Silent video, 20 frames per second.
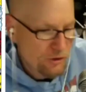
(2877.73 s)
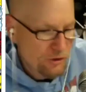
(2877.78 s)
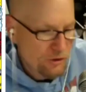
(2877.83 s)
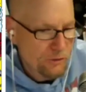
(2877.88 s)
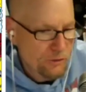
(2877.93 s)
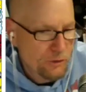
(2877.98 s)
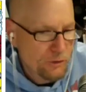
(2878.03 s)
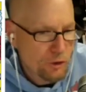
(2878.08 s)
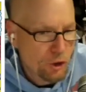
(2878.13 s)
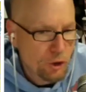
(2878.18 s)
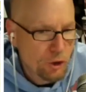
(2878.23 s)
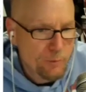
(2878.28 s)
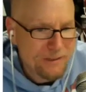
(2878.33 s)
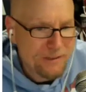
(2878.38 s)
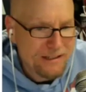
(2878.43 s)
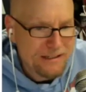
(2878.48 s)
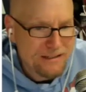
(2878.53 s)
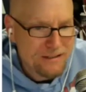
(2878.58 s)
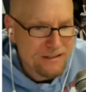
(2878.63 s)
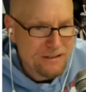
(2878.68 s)
of
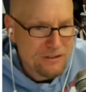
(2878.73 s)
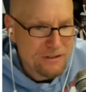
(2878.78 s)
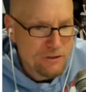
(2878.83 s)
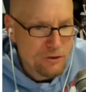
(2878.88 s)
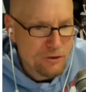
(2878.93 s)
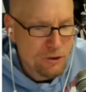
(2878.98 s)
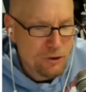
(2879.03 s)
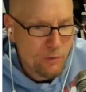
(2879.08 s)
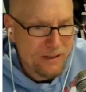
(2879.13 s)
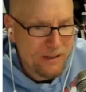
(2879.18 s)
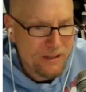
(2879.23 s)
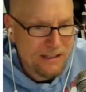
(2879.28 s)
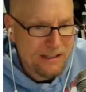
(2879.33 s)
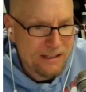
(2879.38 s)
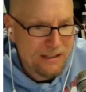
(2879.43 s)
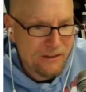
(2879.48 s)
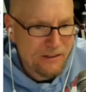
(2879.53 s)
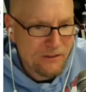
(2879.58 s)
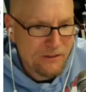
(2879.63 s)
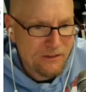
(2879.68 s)
Kirby
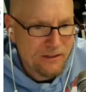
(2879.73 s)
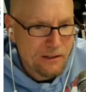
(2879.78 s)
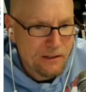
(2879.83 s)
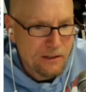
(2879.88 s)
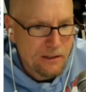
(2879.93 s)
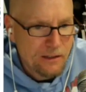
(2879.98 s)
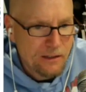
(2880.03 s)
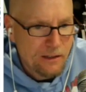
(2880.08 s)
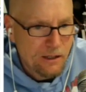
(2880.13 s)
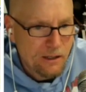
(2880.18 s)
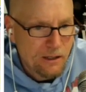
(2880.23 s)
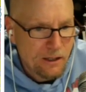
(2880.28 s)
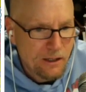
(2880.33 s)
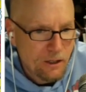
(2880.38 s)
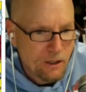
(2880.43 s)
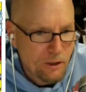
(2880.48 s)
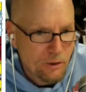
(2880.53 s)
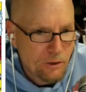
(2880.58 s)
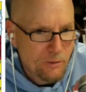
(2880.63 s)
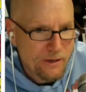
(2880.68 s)
doohickeys
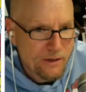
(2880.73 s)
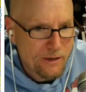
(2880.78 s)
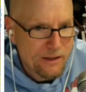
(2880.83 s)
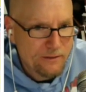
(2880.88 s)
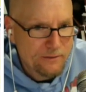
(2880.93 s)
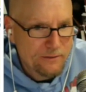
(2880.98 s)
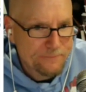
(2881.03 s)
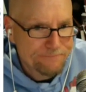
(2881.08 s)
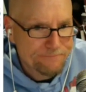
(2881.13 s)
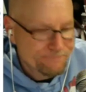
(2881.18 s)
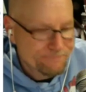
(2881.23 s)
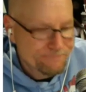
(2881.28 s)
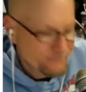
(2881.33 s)
all around him.